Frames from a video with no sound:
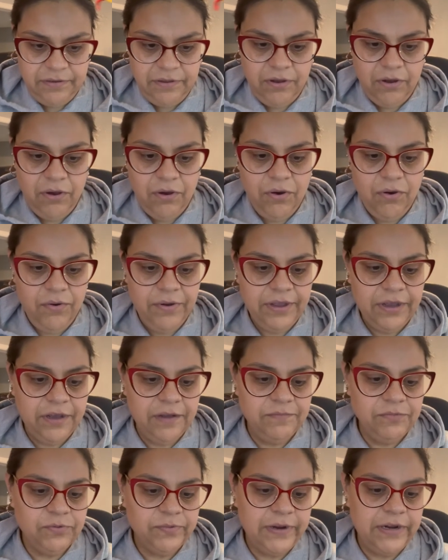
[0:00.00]
Oh, it
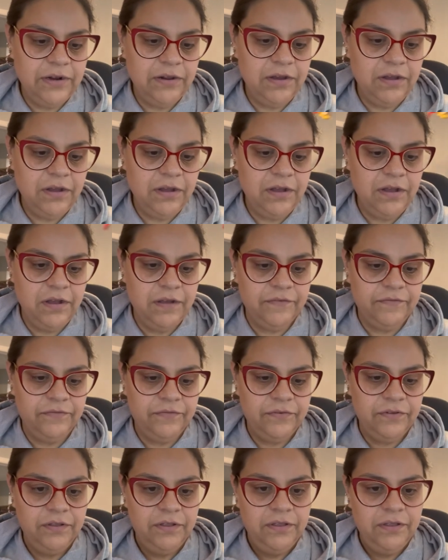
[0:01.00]
comes right off.
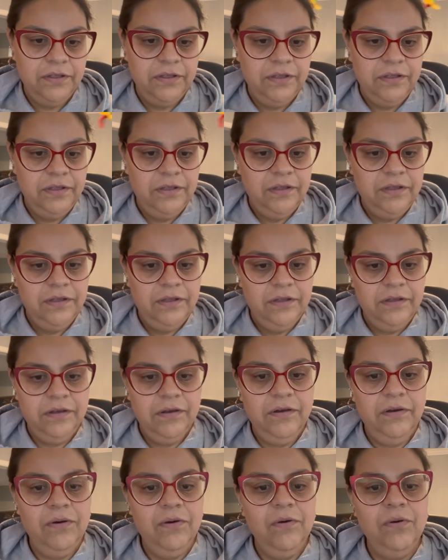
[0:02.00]

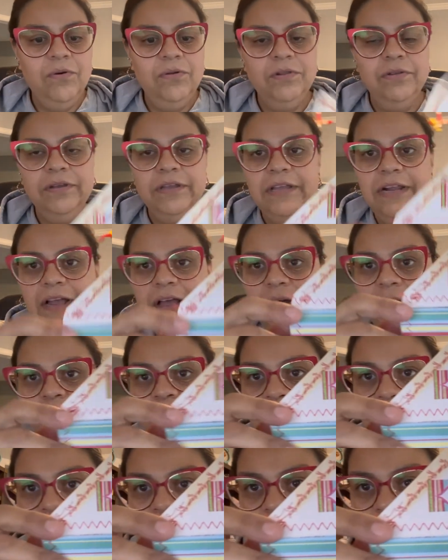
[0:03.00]
Oh, look at how
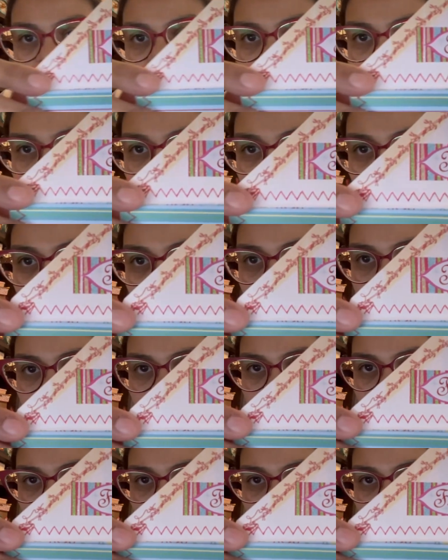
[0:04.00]
pretty.